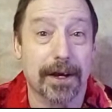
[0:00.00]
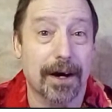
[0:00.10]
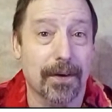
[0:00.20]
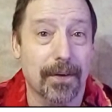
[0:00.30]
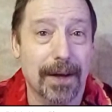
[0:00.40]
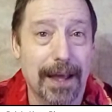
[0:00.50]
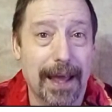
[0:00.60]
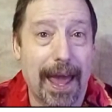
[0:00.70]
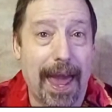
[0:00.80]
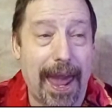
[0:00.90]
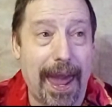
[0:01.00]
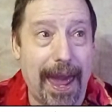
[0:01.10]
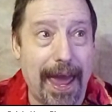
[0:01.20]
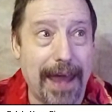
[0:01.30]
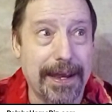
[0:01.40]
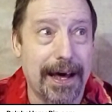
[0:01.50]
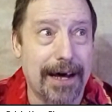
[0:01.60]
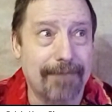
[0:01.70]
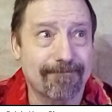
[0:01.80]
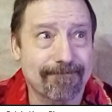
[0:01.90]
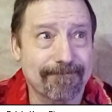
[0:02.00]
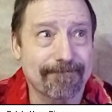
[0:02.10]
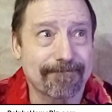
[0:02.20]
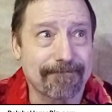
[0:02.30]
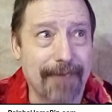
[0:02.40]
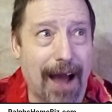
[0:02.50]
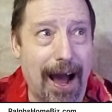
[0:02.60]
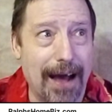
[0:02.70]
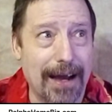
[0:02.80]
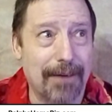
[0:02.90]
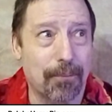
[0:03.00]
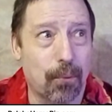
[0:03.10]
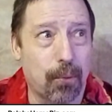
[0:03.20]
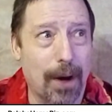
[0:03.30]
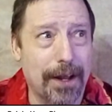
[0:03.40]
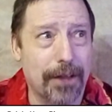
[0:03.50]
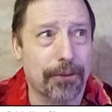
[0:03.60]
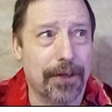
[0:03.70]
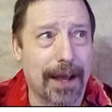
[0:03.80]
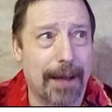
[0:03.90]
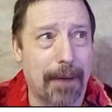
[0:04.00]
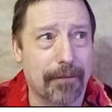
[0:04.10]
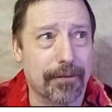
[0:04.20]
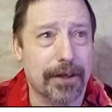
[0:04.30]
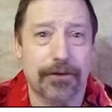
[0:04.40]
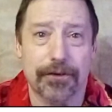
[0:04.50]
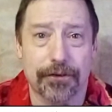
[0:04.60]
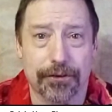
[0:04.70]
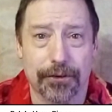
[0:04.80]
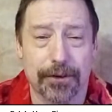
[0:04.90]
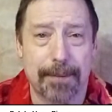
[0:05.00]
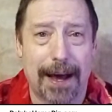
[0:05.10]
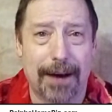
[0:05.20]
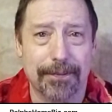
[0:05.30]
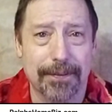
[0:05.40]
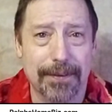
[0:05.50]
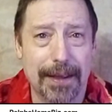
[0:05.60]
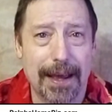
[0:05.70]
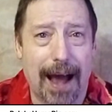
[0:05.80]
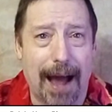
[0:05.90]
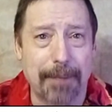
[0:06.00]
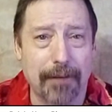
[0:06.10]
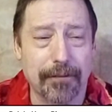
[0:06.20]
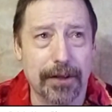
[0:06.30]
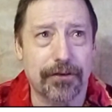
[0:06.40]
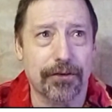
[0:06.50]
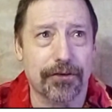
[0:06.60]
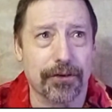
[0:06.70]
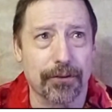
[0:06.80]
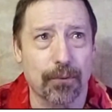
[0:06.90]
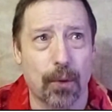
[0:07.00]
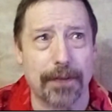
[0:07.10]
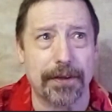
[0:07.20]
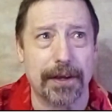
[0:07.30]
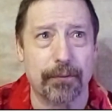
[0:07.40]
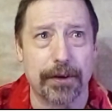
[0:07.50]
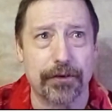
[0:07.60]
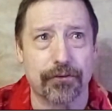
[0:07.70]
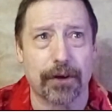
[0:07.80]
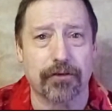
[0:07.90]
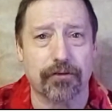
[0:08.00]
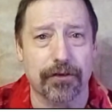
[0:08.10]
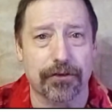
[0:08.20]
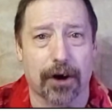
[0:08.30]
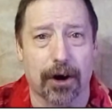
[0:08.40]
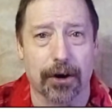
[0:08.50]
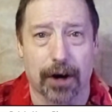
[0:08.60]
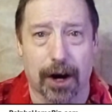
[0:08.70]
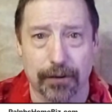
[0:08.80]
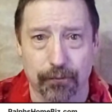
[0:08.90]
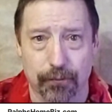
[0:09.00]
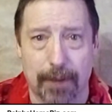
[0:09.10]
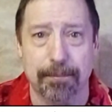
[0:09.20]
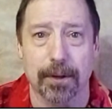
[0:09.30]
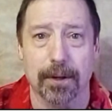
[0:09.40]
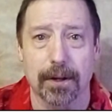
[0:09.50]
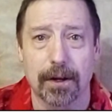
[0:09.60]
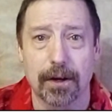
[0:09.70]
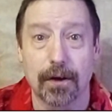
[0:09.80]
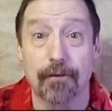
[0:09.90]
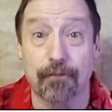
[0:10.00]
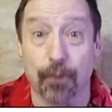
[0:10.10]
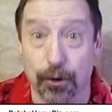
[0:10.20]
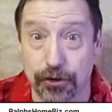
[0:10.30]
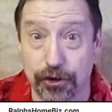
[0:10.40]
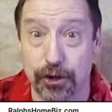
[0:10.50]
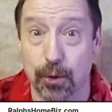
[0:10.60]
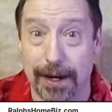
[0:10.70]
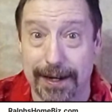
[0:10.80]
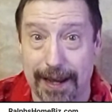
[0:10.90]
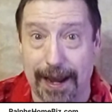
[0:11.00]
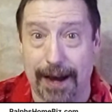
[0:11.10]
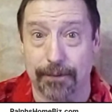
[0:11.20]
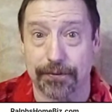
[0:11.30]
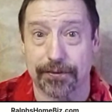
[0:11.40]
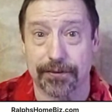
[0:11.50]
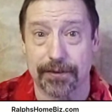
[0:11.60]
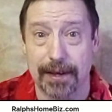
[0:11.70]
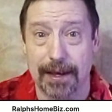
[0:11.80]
go. And one other thing I'm not really too certain about, I'm not really too certain what the restrictions are on Rumble for new accounts.